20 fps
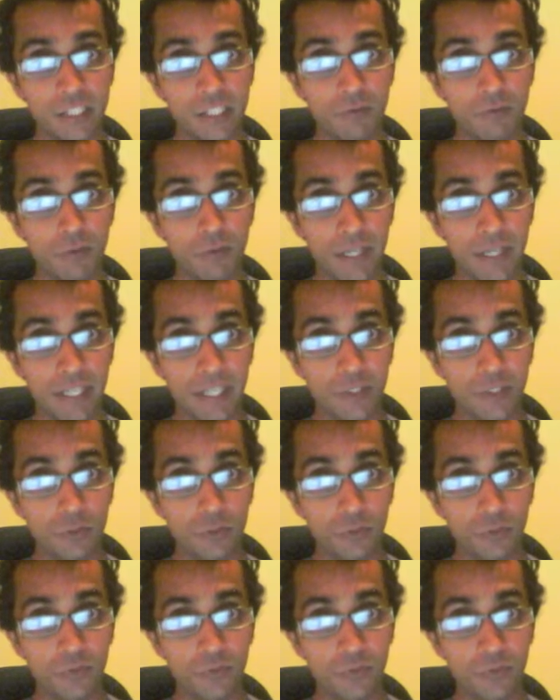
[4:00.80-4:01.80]
financial
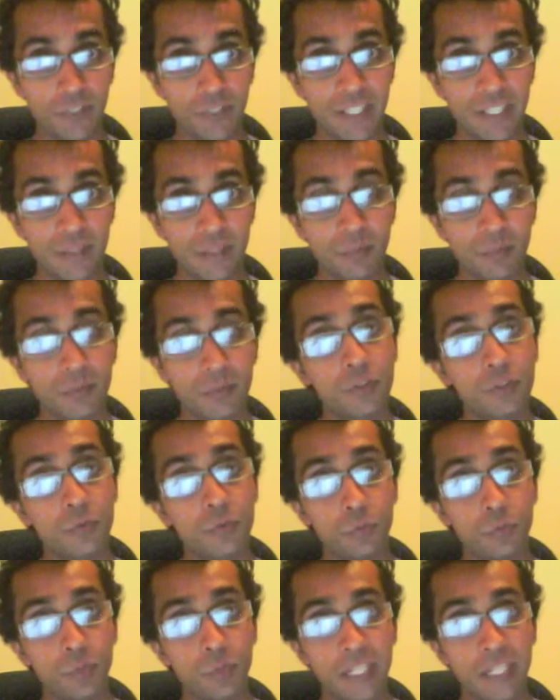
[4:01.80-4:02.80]
freedom to
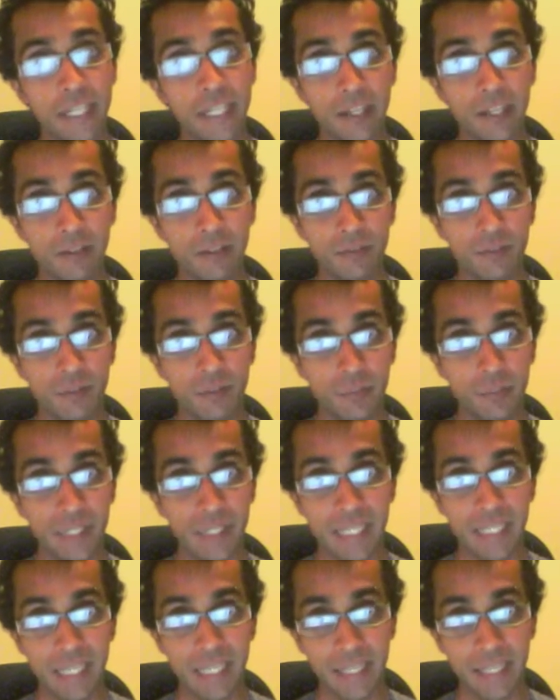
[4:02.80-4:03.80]
work out of the
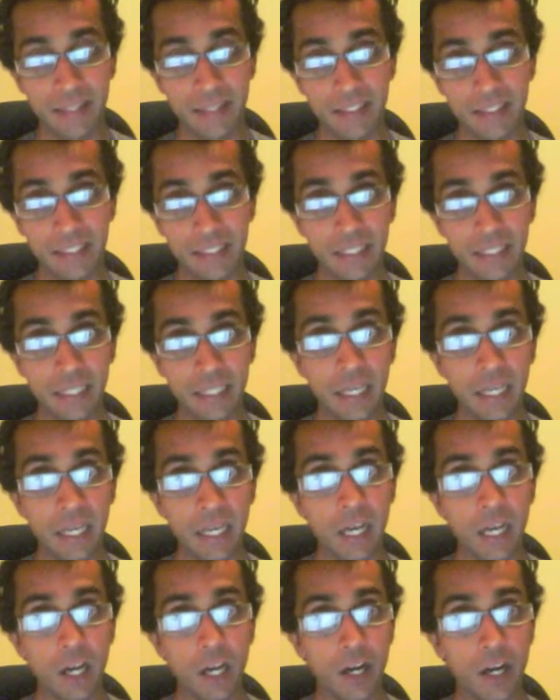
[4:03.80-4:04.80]
B and the
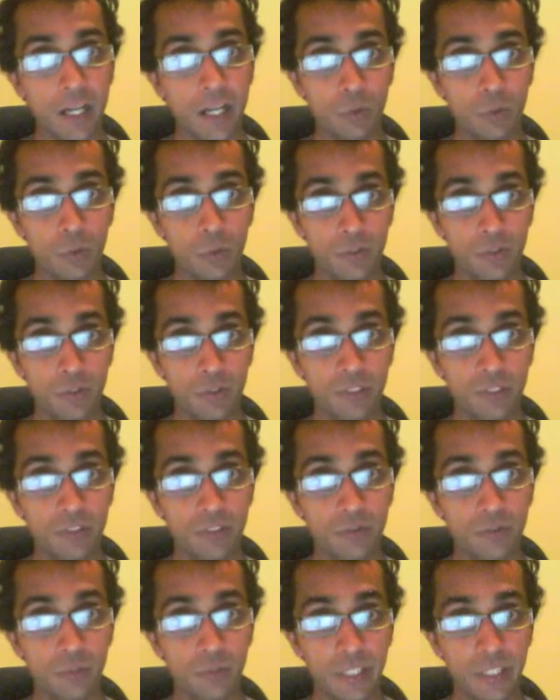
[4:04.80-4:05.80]
I
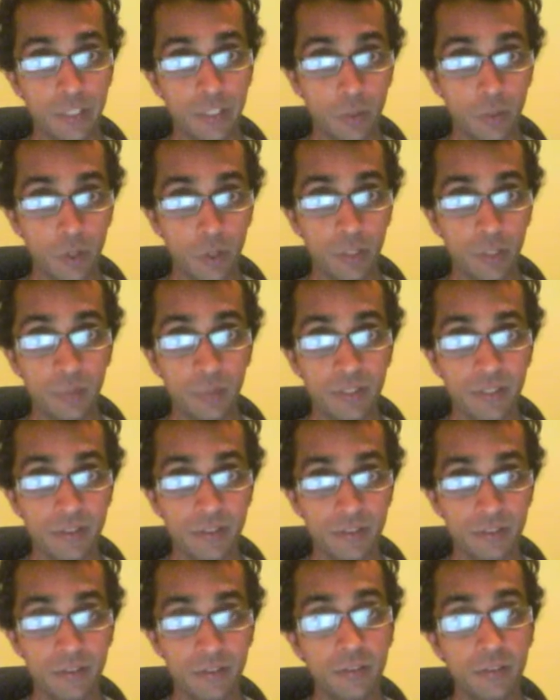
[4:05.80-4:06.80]
quadrants, where you own a
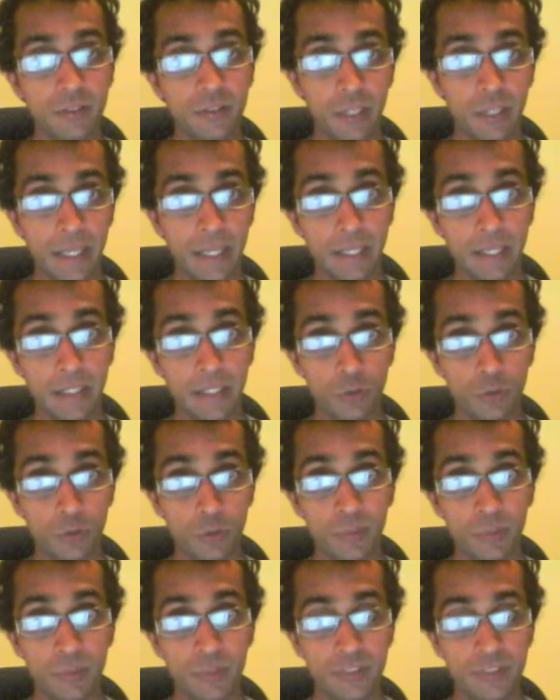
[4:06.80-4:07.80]
business and you're
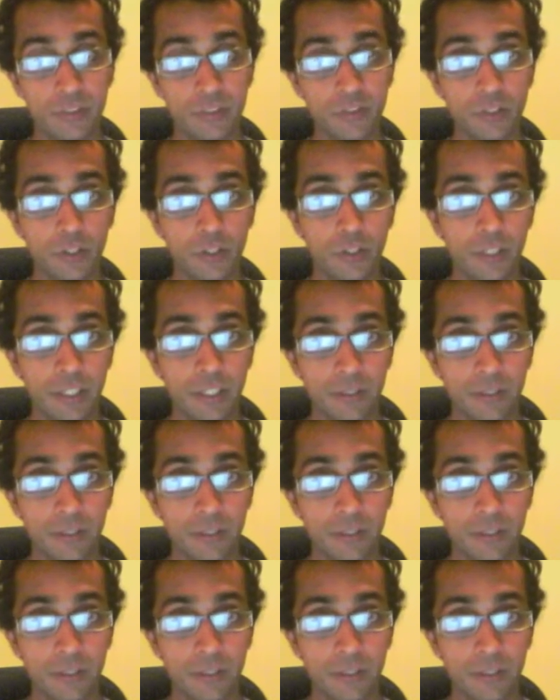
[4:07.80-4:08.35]
a business owner.